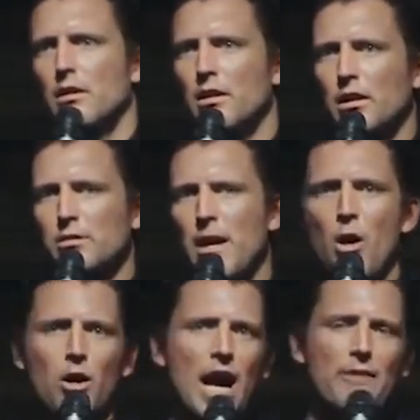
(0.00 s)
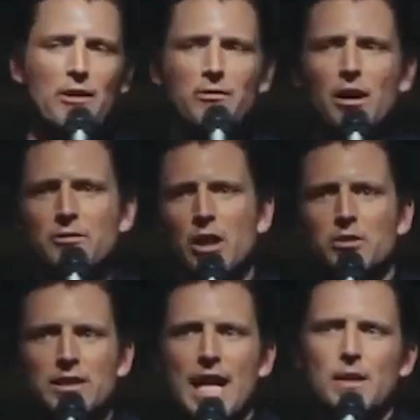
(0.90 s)
Because my whole life I've loved
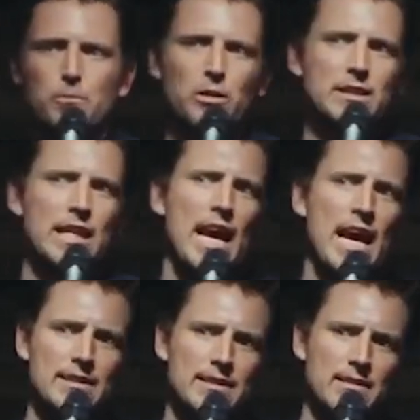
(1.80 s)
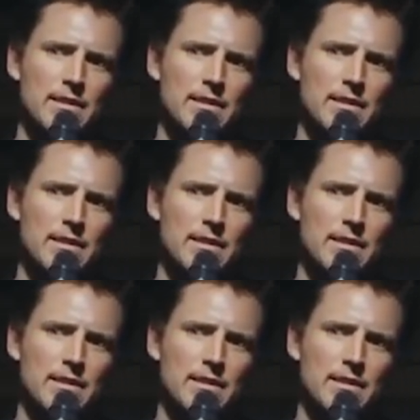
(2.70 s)
ghosts and pointy hats.